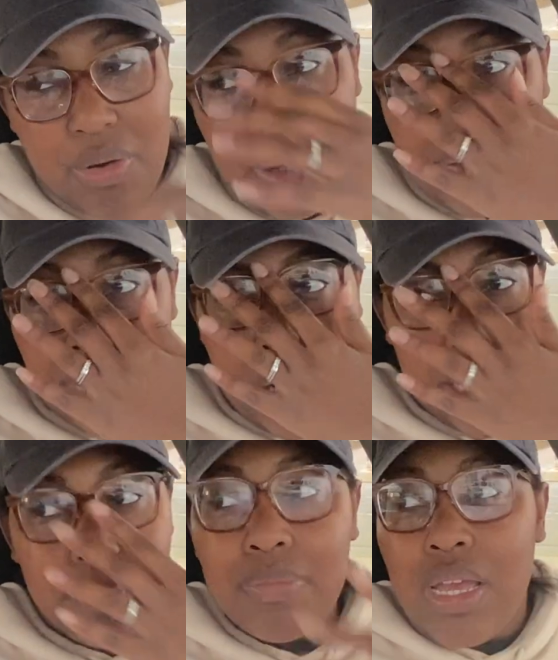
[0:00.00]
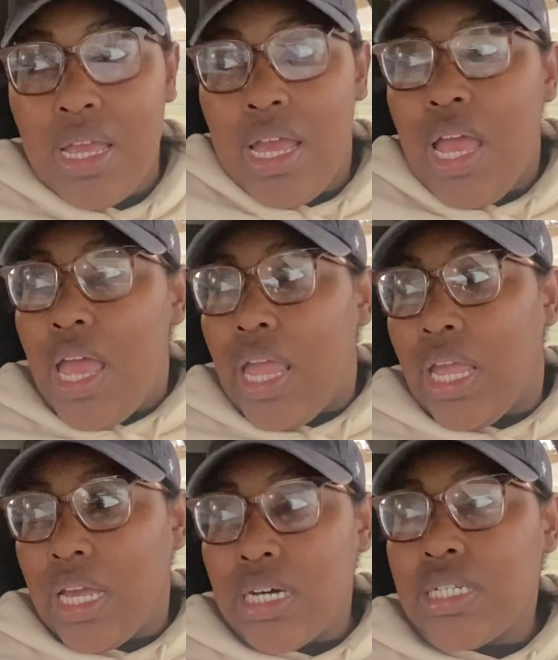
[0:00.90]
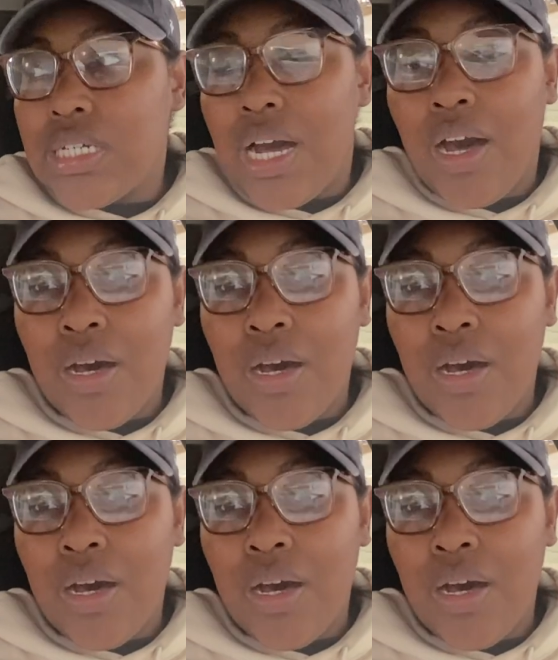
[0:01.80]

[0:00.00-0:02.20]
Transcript: or whatever, right? And